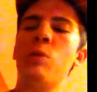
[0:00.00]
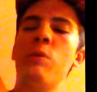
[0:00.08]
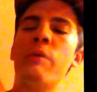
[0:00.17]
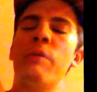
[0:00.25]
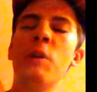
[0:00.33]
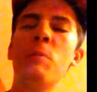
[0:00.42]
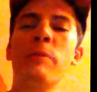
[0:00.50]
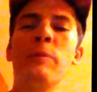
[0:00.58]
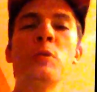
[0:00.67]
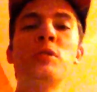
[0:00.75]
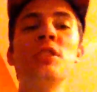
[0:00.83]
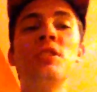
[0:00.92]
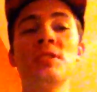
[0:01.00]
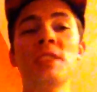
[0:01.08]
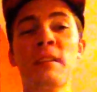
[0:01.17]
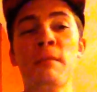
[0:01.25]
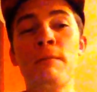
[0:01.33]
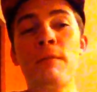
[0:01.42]
variable voltage is
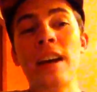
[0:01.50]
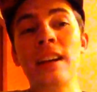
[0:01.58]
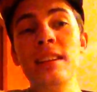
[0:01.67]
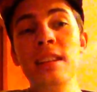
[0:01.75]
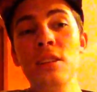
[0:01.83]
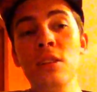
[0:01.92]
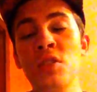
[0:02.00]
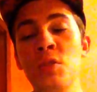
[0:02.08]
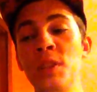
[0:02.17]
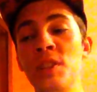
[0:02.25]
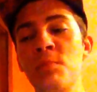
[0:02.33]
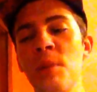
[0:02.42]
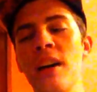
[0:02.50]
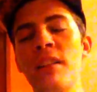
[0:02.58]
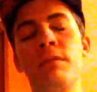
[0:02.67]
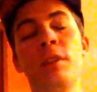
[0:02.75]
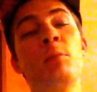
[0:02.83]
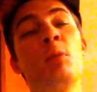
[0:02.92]
like finding your sweet
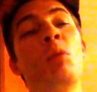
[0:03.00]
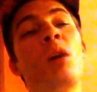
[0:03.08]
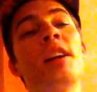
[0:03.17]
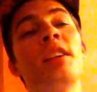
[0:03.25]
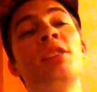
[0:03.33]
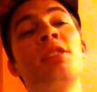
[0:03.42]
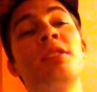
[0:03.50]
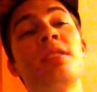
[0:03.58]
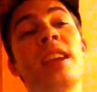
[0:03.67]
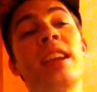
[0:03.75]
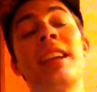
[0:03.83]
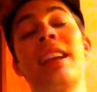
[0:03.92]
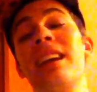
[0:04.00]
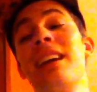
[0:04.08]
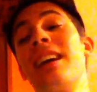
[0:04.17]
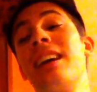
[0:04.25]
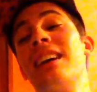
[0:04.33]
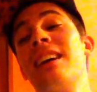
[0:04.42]
spot. Variable wattage is like
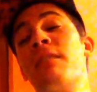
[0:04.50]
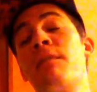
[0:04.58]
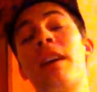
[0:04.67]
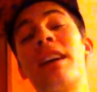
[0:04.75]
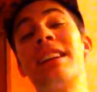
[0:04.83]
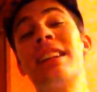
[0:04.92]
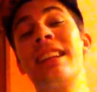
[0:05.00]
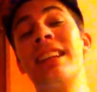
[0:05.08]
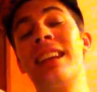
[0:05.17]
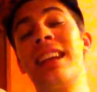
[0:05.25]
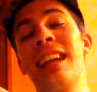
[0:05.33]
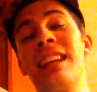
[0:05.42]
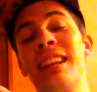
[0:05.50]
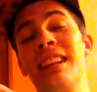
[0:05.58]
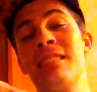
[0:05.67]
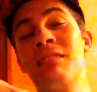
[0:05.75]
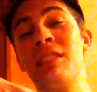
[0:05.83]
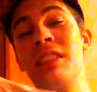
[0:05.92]
finding and
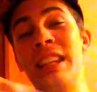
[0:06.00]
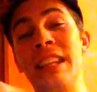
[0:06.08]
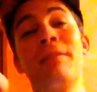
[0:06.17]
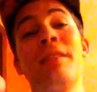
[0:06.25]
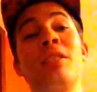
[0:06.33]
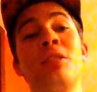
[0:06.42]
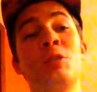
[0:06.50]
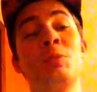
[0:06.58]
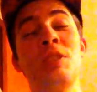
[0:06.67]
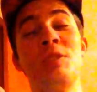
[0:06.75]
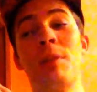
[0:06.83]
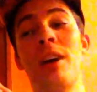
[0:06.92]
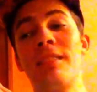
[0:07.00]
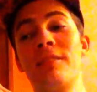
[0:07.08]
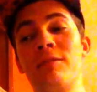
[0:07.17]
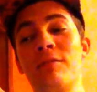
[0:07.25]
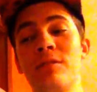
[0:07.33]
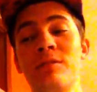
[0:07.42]
then leaving your sweet spot.
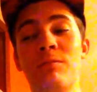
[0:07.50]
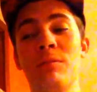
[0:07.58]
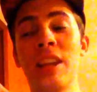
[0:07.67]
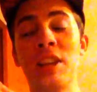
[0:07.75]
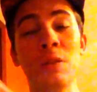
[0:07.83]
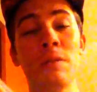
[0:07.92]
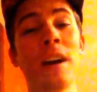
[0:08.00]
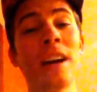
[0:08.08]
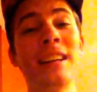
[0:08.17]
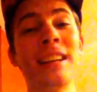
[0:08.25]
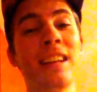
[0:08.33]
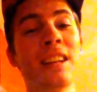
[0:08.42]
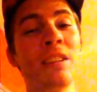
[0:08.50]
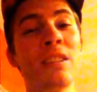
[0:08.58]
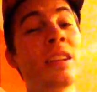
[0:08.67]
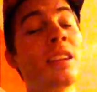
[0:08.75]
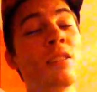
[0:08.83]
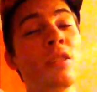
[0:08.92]
Like you find it
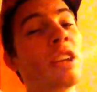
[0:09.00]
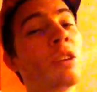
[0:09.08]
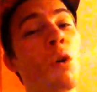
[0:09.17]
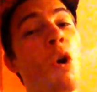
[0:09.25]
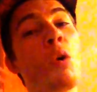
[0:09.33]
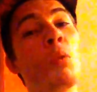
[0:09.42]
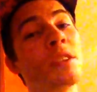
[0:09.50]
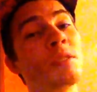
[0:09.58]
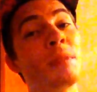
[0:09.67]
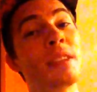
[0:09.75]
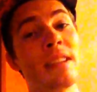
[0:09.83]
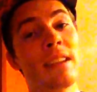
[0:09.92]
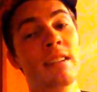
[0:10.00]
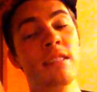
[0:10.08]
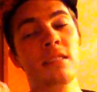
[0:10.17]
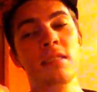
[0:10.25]
and it'll always be there.